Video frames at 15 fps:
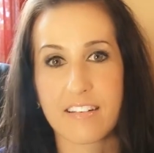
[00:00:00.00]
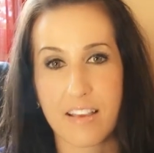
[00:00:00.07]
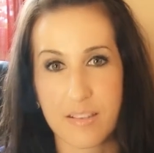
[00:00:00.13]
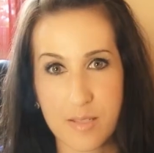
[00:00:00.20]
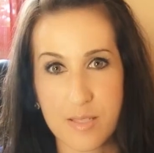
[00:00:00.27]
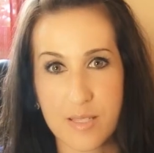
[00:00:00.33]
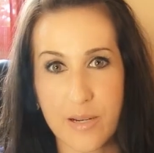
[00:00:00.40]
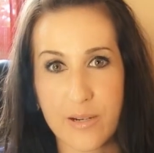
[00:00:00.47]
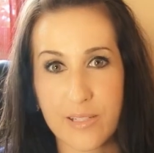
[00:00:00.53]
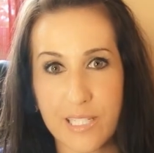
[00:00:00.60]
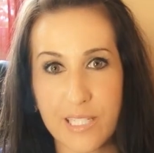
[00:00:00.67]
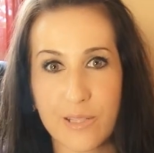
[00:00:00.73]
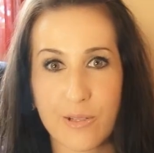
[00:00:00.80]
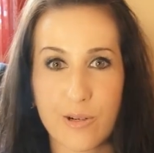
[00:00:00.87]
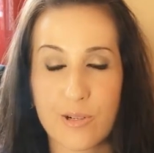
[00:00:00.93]

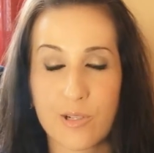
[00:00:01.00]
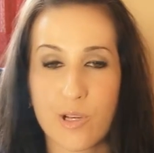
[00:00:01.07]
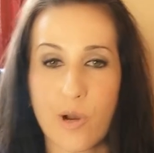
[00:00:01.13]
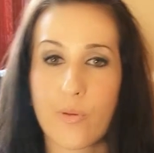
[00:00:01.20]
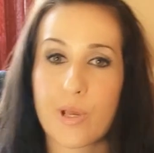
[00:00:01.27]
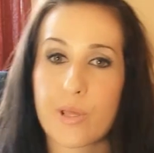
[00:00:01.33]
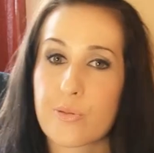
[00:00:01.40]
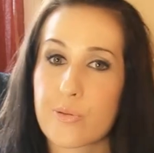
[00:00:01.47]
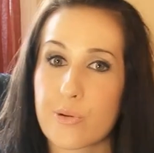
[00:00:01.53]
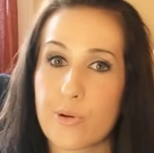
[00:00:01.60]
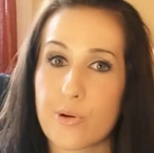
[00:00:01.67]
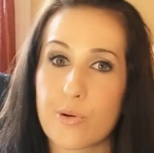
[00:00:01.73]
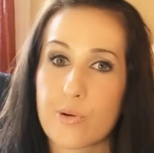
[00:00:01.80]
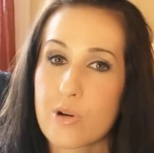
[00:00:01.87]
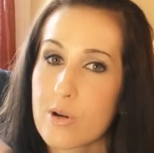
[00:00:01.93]
necessarily learned going
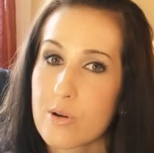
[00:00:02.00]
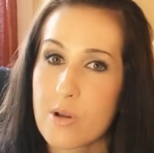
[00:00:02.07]
through